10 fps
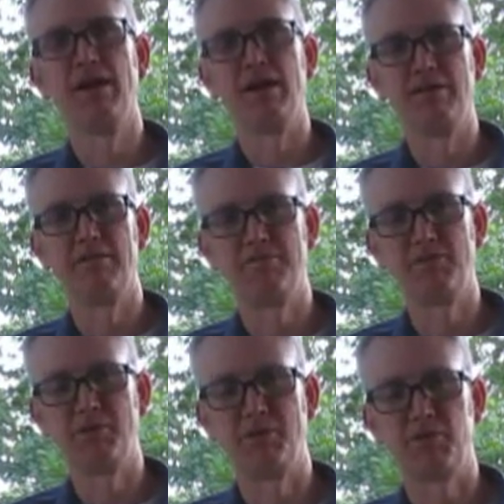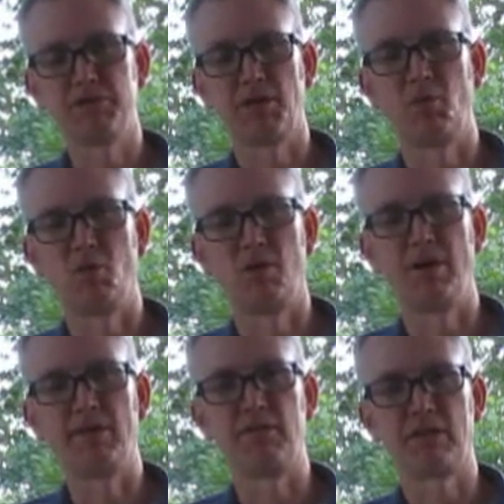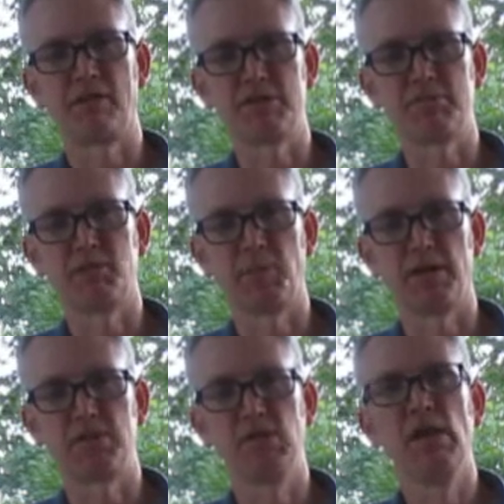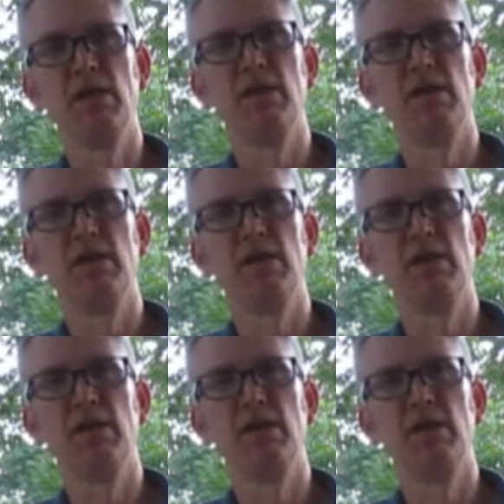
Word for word: of the Revolutionary War and the Declaration of Independence.